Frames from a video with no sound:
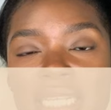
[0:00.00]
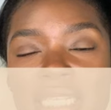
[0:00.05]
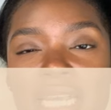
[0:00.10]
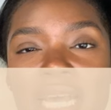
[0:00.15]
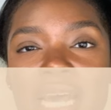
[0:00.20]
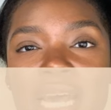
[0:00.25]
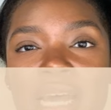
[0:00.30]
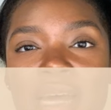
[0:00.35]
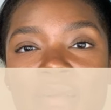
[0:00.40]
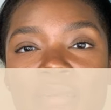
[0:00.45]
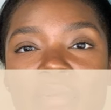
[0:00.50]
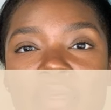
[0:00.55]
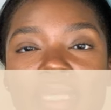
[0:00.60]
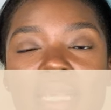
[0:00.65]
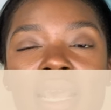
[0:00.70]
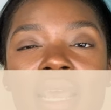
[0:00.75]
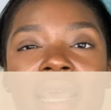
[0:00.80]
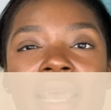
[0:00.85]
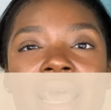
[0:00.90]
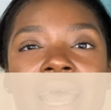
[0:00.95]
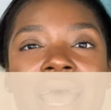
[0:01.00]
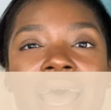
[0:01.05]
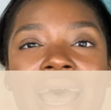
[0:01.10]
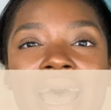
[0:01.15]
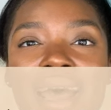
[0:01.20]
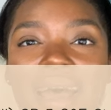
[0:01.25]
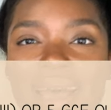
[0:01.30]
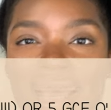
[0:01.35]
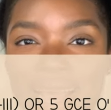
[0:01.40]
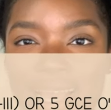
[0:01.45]
exams,
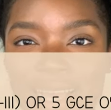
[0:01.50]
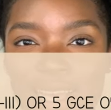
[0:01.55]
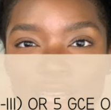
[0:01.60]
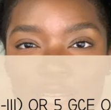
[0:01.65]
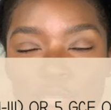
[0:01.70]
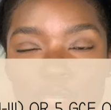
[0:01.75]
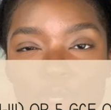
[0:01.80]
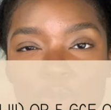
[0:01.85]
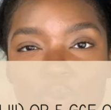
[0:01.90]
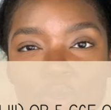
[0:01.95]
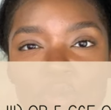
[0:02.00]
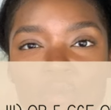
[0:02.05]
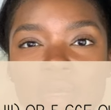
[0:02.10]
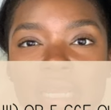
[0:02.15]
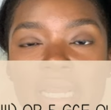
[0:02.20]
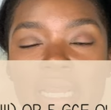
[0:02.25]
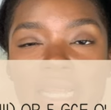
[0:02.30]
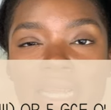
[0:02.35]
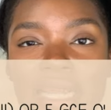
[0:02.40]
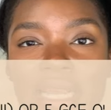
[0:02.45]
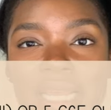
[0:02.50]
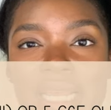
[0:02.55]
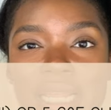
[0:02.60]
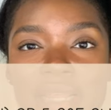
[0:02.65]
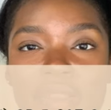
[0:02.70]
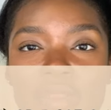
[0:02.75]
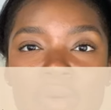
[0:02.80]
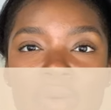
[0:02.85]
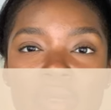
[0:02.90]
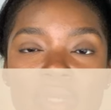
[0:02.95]
and you will be
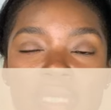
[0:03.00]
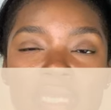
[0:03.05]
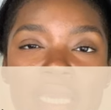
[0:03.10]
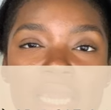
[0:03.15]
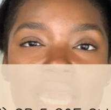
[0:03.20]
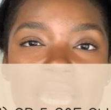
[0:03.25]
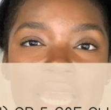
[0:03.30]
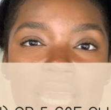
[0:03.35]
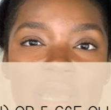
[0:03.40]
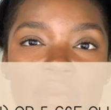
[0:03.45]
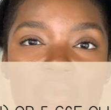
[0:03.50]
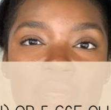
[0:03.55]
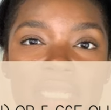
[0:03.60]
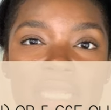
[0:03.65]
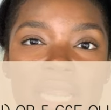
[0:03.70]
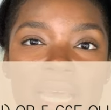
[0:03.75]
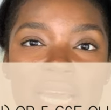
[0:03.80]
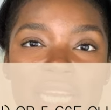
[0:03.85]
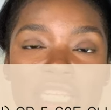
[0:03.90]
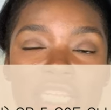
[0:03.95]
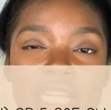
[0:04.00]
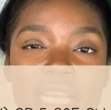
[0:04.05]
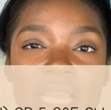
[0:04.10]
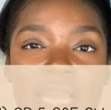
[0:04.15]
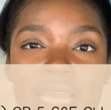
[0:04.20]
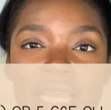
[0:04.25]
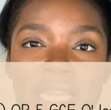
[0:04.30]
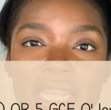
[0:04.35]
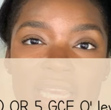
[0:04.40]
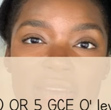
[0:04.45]
needing those
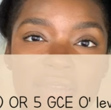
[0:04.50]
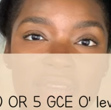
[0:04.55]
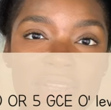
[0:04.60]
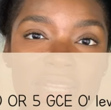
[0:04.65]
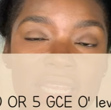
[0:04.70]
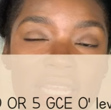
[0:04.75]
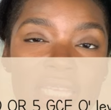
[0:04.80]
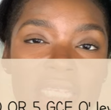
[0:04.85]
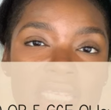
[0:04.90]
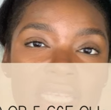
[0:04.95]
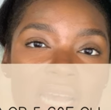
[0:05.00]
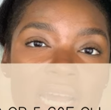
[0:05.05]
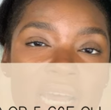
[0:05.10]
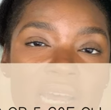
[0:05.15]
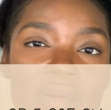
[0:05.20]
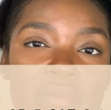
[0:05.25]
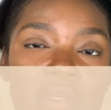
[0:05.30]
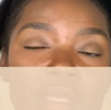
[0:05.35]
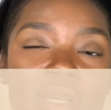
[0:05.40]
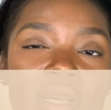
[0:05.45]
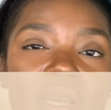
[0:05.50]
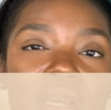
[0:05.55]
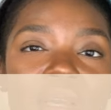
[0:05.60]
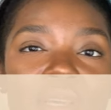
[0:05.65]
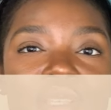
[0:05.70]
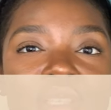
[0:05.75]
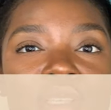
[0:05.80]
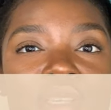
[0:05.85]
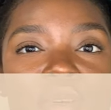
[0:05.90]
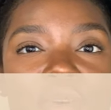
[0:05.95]
CAPE/A-level exams.
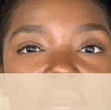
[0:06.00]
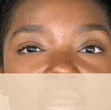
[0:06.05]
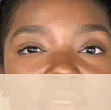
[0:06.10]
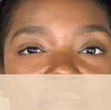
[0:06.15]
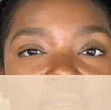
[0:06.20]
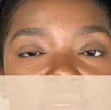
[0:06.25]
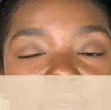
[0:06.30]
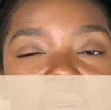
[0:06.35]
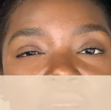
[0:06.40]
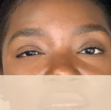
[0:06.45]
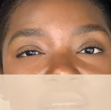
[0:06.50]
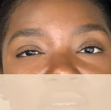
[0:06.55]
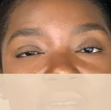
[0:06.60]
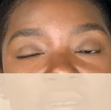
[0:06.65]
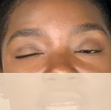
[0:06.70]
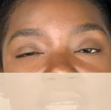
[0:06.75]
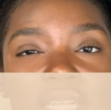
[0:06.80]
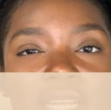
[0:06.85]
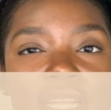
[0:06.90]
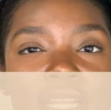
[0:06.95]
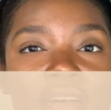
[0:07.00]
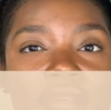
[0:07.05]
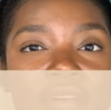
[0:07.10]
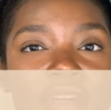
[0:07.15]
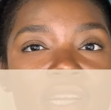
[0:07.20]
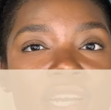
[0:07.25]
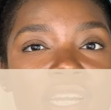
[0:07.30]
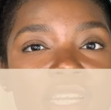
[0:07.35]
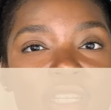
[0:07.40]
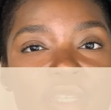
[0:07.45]
So if you are a resident of a
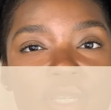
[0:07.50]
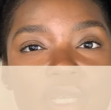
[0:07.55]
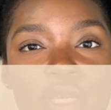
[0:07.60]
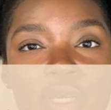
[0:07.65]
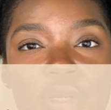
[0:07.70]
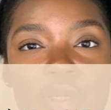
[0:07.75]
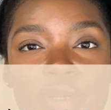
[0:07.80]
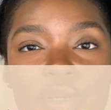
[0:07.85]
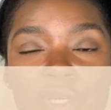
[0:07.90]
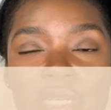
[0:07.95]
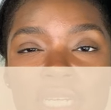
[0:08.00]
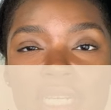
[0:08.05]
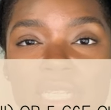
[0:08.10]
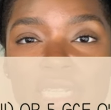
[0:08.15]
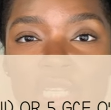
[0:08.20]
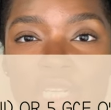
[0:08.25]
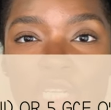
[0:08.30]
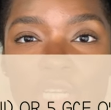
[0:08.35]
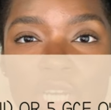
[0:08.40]
country who does